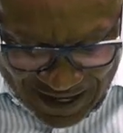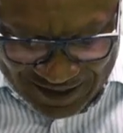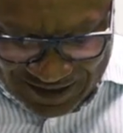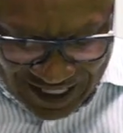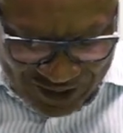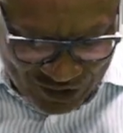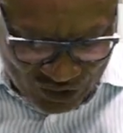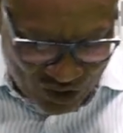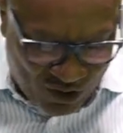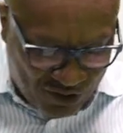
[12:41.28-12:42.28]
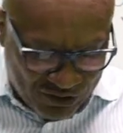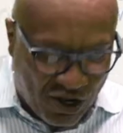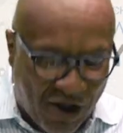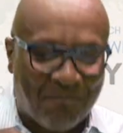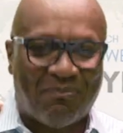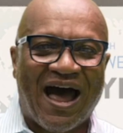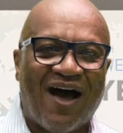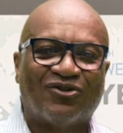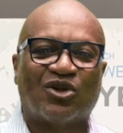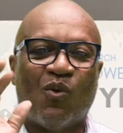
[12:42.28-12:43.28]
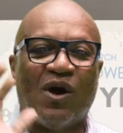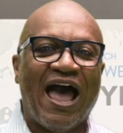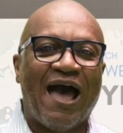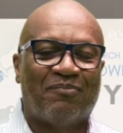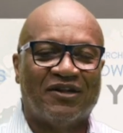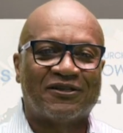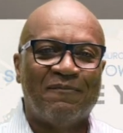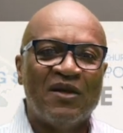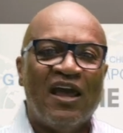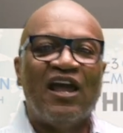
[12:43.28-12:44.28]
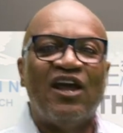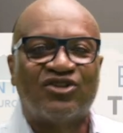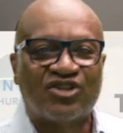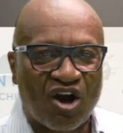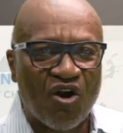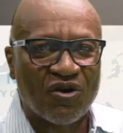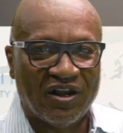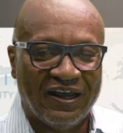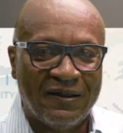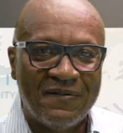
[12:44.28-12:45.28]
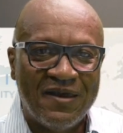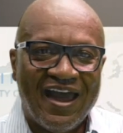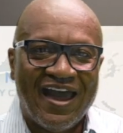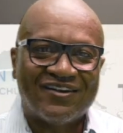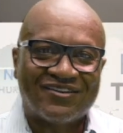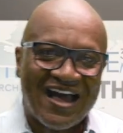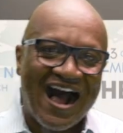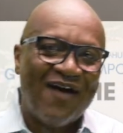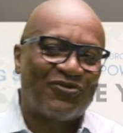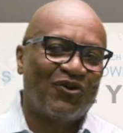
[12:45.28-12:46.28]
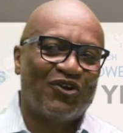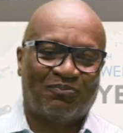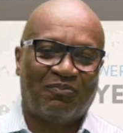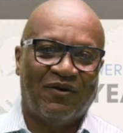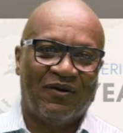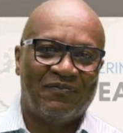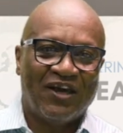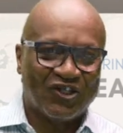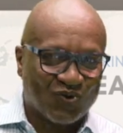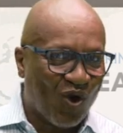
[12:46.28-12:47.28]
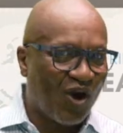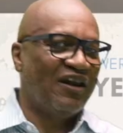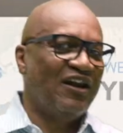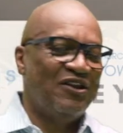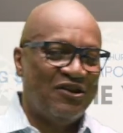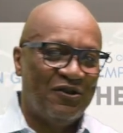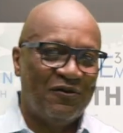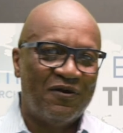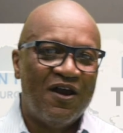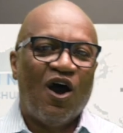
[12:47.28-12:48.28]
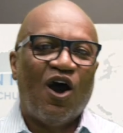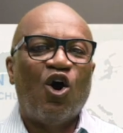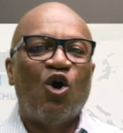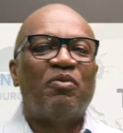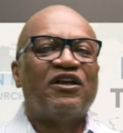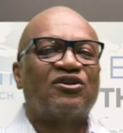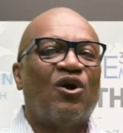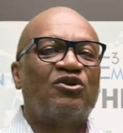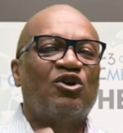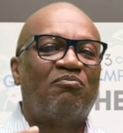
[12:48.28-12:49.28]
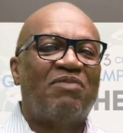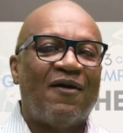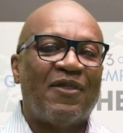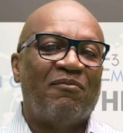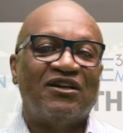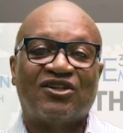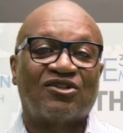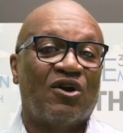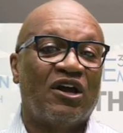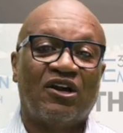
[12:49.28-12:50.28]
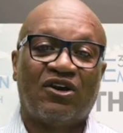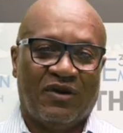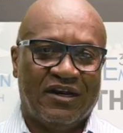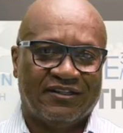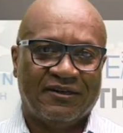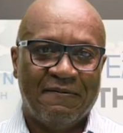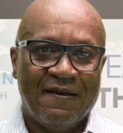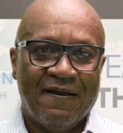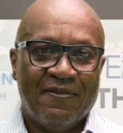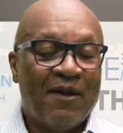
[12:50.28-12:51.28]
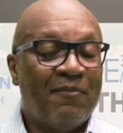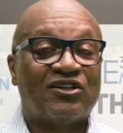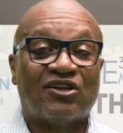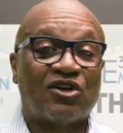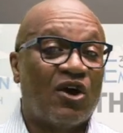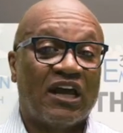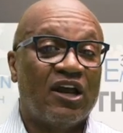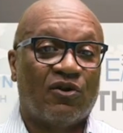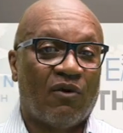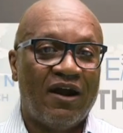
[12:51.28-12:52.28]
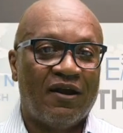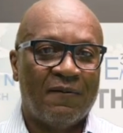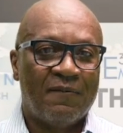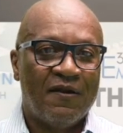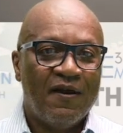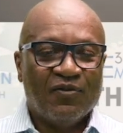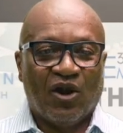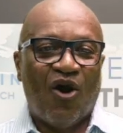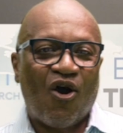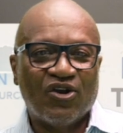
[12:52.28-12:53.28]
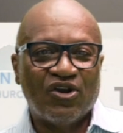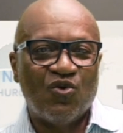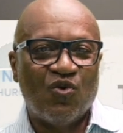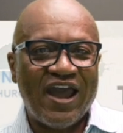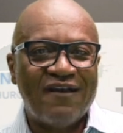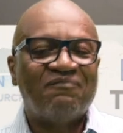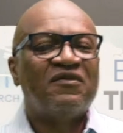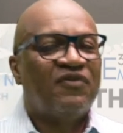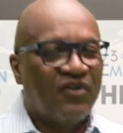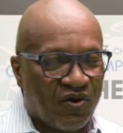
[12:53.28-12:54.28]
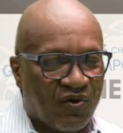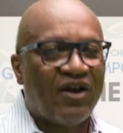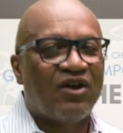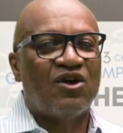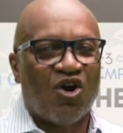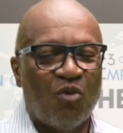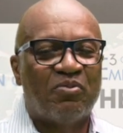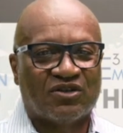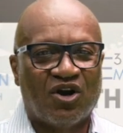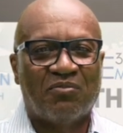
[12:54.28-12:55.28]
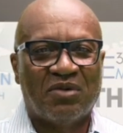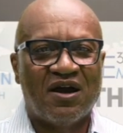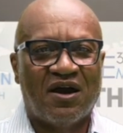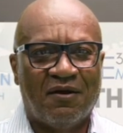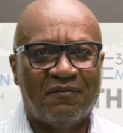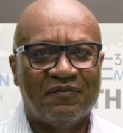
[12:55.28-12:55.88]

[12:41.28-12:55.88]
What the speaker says: It says that you're going to abound. So what happens? Internally, as God through the Spirit is working in you, hope is going to abound. That means it's going to increase. That means it's going to get greater. The longer you wait, the greater your hope is going to become.